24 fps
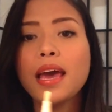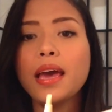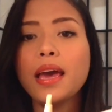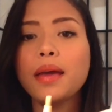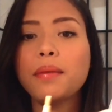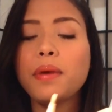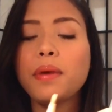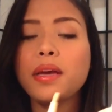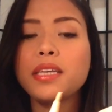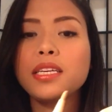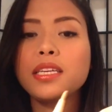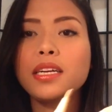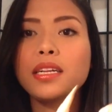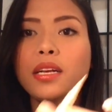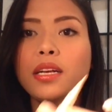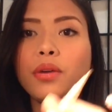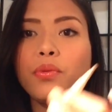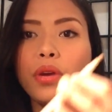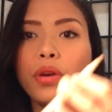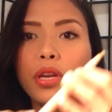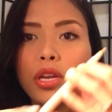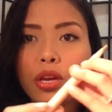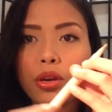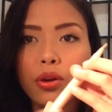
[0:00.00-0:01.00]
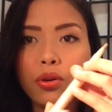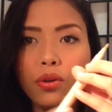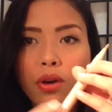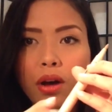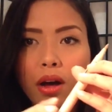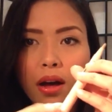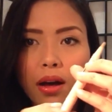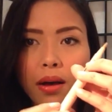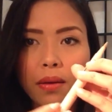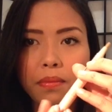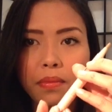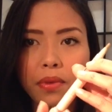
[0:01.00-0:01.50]
and basically when you
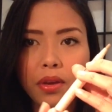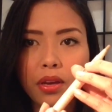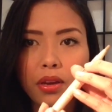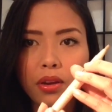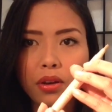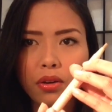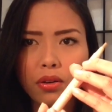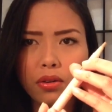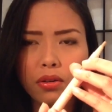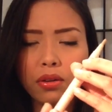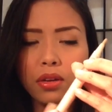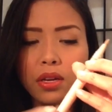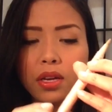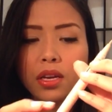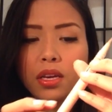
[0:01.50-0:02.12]
you know,